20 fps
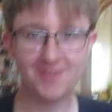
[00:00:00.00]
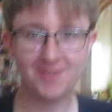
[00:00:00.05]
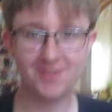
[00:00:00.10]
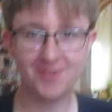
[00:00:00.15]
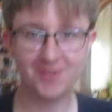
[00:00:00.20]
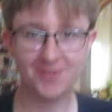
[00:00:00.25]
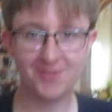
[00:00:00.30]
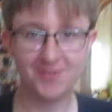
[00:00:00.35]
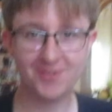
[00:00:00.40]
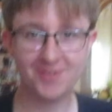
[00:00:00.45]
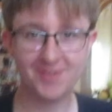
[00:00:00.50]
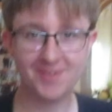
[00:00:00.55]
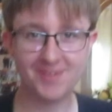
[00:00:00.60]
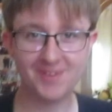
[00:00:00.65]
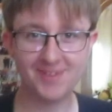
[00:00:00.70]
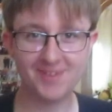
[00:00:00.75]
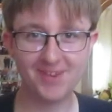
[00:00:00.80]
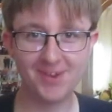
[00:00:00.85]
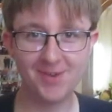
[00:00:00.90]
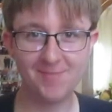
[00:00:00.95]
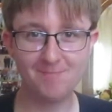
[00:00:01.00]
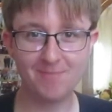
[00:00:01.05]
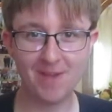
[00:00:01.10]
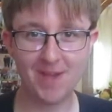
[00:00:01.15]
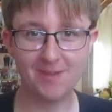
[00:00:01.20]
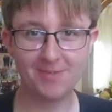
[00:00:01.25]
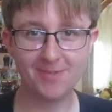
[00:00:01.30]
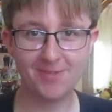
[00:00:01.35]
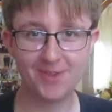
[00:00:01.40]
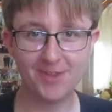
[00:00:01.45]
Larger360 here,
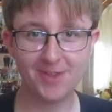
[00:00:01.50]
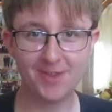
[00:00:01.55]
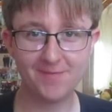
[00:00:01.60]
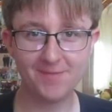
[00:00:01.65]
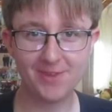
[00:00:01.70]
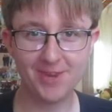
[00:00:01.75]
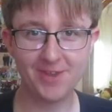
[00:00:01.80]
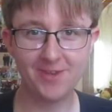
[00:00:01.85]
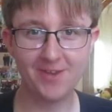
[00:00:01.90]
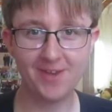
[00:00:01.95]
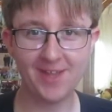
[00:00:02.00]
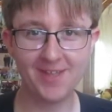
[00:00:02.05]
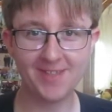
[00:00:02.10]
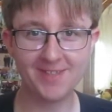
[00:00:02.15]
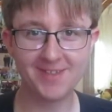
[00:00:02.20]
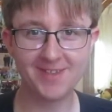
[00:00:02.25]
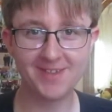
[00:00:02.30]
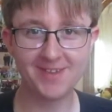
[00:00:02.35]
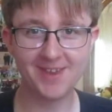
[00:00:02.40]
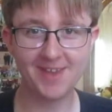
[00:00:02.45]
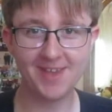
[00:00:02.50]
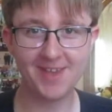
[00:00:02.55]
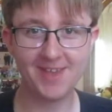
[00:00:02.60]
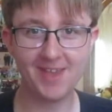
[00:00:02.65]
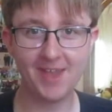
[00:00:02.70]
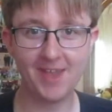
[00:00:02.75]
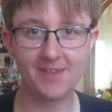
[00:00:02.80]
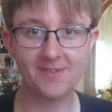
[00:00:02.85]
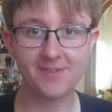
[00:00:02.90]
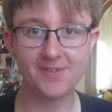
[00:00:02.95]
back with another video, and today
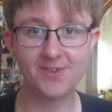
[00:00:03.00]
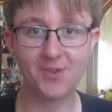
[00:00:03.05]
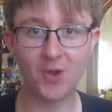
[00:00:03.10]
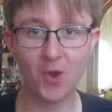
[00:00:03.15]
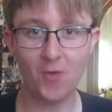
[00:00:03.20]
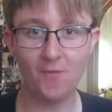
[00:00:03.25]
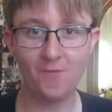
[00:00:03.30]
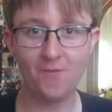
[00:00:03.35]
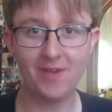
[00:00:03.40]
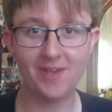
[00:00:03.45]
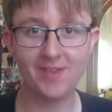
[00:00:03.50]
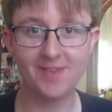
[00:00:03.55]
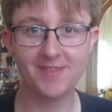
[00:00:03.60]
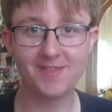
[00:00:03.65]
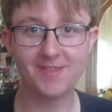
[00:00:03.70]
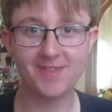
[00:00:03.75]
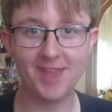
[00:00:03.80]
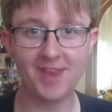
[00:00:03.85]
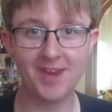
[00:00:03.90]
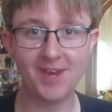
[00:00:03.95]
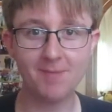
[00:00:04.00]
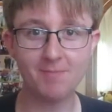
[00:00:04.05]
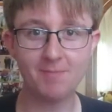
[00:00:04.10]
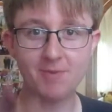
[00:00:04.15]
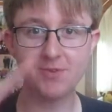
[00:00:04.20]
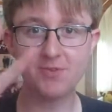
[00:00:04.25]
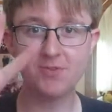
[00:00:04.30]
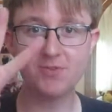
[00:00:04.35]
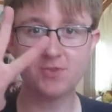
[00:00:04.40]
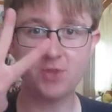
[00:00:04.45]
is GoFest day
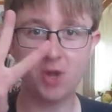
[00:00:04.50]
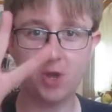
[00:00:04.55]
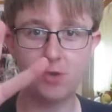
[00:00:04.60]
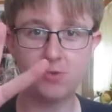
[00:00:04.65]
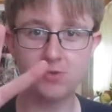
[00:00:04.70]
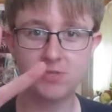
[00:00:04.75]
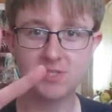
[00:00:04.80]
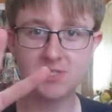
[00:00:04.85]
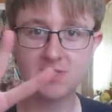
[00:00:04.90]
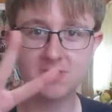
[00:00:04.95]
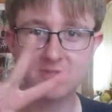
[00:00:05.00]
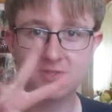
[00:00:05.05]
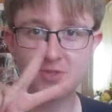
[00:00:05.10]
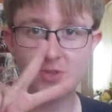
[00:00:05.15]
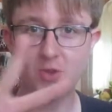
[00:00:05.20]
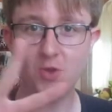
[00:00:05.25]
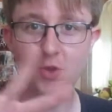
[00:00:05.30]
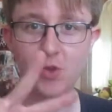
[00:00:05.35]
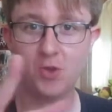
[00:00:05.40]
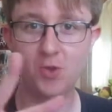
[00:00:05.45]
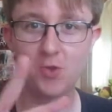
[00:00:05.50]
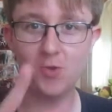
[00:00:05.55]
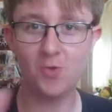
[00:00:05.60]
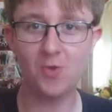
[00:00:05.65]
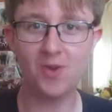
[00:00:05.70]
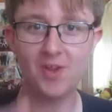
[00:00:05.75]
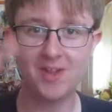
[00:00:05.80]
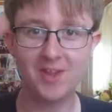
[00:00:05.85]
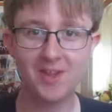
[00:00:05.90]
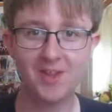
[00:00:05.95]
number
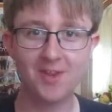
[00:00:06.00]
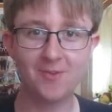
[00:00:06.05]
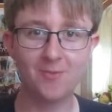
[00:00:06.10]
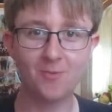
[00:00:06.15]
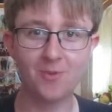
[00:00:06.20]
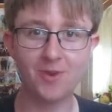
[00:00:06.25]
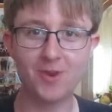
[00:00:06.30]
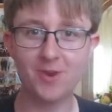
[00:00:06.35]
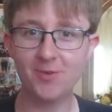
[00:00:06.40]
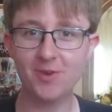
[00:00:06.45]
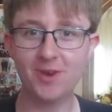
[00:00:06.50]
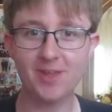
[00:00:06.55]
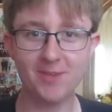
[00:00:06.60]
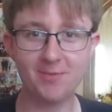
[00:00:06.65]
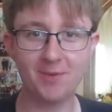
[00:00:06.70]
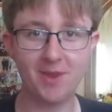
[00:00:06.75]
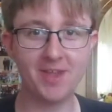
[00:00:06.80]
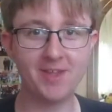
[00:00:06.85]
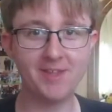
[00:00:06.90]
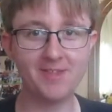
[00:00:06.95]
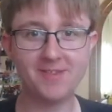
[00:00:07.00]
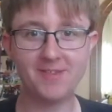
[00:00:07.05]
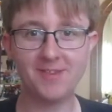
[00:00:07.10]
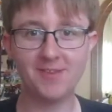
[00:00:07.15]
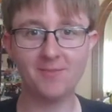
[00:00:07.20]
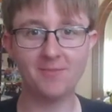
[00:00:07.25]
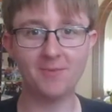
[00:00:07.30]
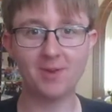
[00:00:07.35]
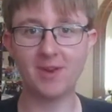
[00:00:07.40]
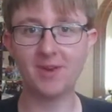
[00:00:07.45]
2. We're doing all the raids,
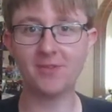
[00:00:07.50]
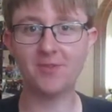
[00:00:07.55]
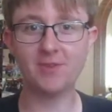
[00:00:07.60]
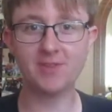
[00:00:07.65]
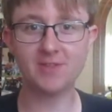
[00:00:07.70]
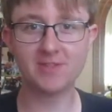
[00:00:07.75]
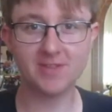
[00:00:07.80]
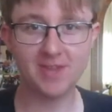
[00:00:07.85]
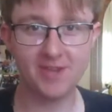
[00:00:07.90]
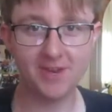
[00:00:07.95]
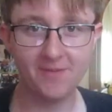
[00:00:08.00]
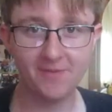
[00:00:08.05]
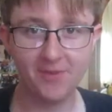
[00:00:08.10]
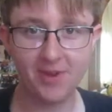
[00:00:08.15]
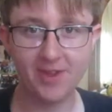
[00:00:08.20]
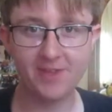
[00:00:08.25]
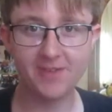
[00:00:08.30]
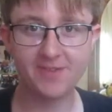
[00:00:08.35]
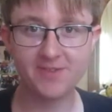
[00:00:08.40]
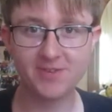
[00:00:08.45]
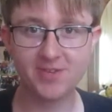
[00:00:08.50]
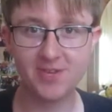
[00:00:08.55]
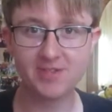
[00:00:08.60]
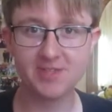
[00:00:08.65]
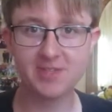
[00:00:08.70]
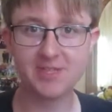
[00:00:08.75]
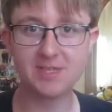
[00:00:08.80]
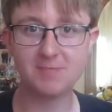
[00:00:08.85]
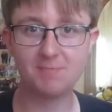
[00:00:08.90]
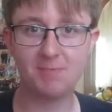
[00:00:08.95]
we're gonna do a ton of raids, check
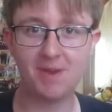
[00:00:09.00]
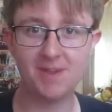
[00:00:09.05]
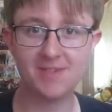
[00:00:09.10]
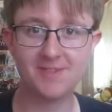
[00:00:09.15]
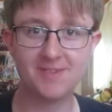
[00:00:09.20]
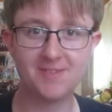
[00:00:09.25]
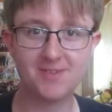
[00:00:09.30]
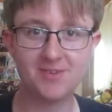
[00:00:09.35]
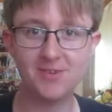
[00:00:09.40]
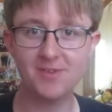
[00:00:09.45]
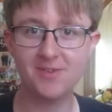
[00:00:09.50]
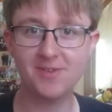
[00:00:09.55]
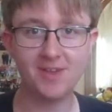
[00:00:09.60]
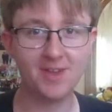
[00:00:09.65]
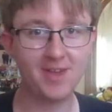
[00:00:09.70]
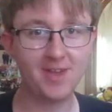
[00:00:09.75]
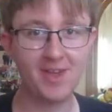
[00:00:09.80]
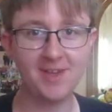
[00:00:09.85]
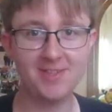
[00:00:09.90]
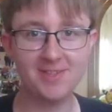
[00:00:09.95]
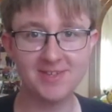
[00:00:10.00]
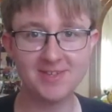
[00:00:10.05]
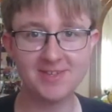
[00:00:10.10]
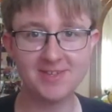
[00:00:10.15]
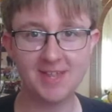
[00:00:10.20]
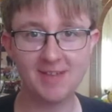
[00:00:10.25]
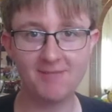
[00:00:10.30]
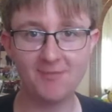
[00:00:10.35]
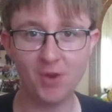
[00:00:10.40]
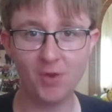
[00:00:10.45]
the spawn still, and let's
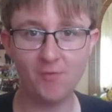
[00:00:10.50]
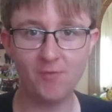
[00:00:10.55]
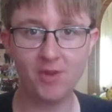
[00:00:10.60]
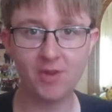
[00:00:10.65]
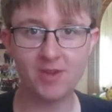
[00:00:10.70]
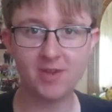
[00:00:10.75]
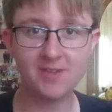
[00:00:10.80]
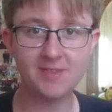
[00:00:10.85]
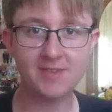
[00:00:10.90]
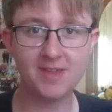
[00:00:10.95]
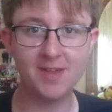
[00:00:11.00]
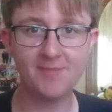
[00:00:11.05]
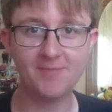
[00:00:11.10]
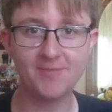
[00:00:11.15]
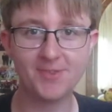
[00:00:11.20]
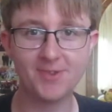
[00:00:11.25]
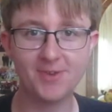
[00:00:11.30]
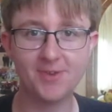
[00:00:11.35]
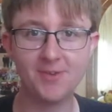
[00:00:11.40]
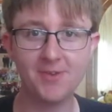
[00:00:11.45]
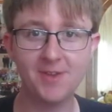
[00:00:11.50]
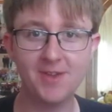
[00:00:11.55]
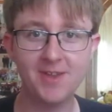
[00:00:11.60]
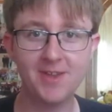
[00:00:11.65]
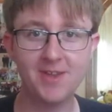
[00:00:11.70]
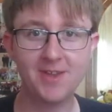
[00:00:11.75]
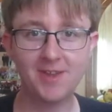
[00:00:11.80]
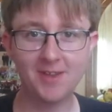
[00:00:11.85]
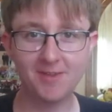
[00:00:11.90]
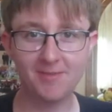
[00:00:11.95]
just have an overall good time. So,
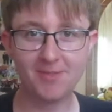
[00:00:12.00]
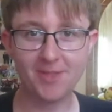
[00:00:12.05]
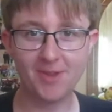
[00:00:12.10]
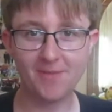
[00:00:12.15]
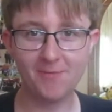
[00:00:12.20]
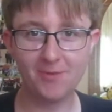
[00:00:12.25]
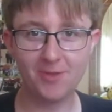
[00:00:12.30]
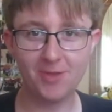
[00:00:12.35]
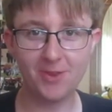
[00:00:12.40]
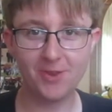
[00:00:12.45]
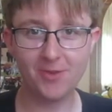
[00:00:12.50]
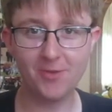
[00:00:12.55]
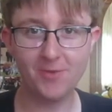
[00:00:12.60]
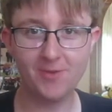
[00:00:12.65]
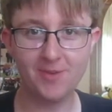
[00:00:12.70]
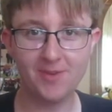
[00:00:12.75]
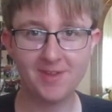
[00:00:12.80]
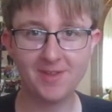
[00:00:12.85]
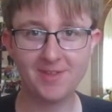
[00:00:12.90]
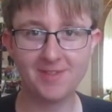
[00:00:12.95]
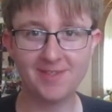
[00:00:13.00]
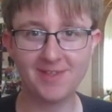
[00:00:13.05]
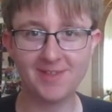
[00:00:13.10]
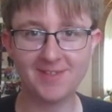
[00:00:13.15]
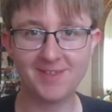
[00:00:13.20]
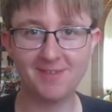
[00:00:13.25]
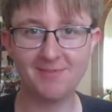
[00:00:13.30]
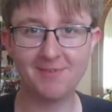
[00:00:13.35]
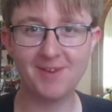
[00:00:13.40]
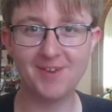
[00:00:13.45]
without further ado,
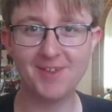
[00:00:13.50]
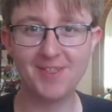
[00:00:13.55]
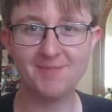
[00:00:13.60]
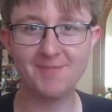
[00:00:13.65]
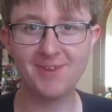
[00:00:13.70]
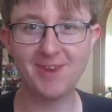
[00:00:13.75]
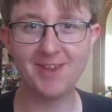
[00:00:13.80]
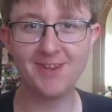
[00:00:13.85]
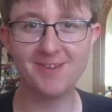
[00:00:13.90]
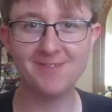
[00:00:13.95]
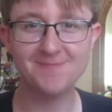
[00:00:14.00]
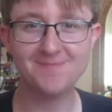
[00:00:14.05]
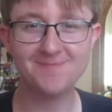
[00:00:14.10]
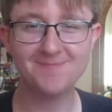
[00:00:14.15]
let's get right into the video.